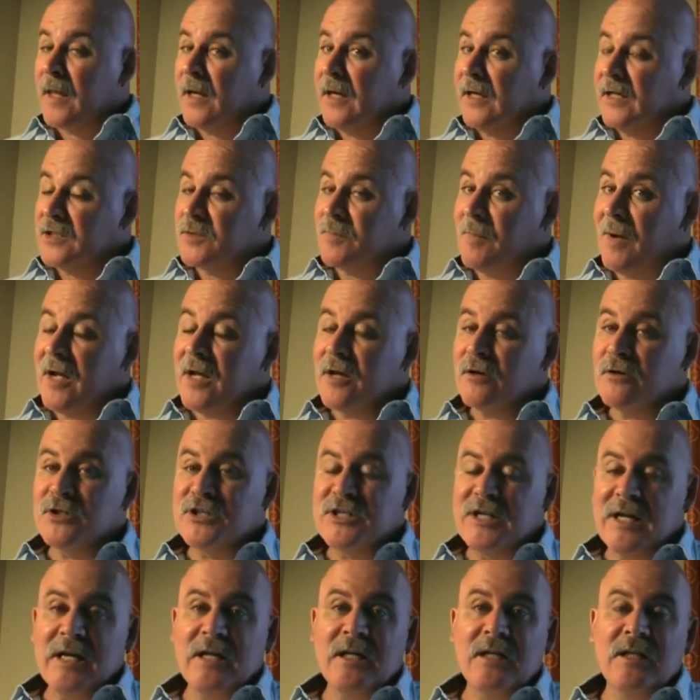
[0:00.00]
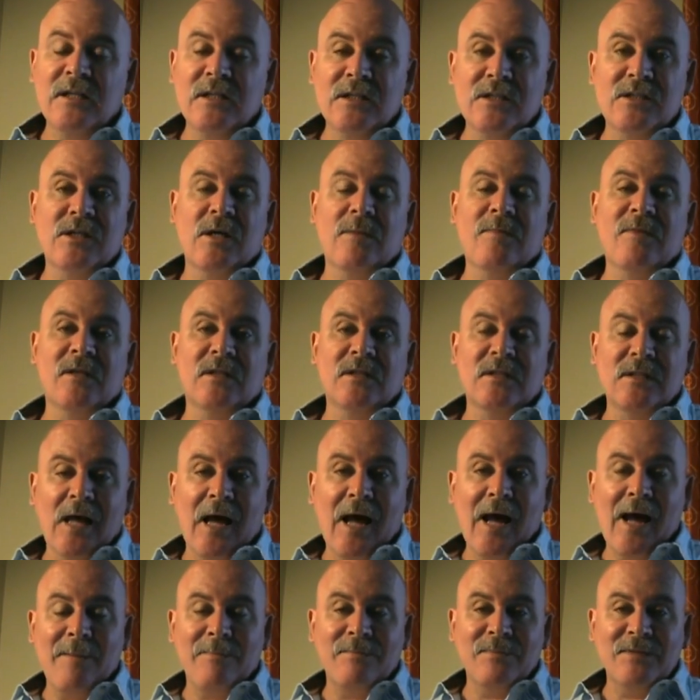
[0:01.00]
It's my understanding that some of the
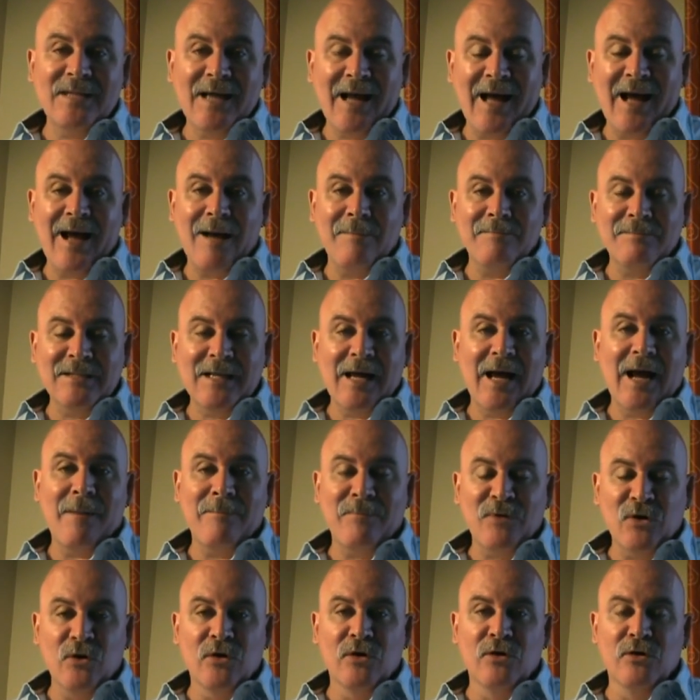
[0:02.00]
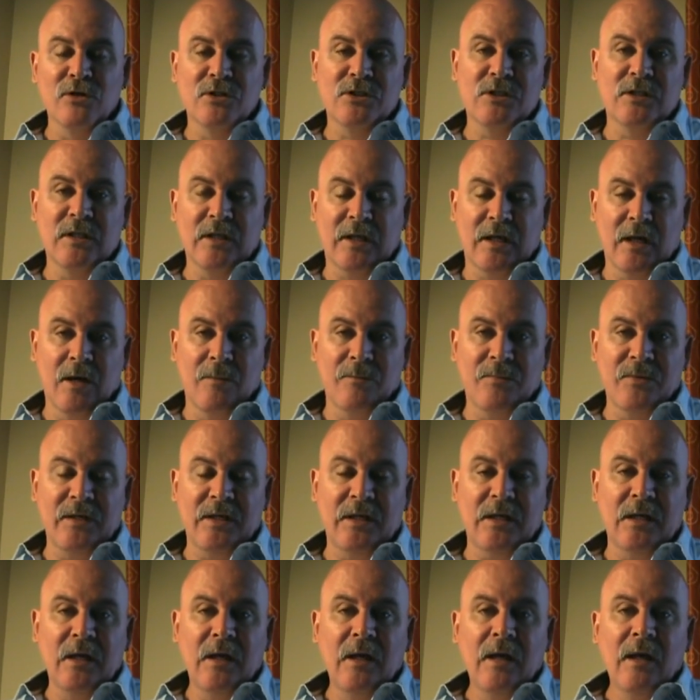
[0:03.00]
top earners in the
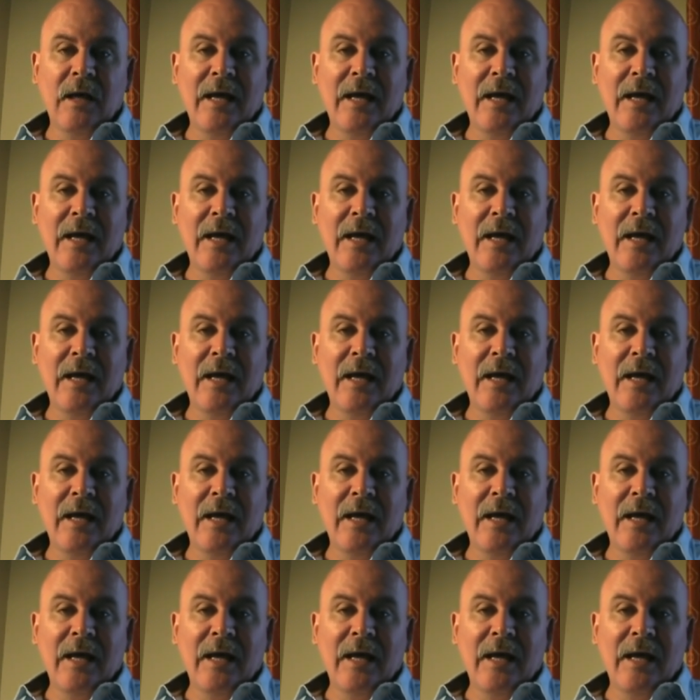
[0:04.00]
company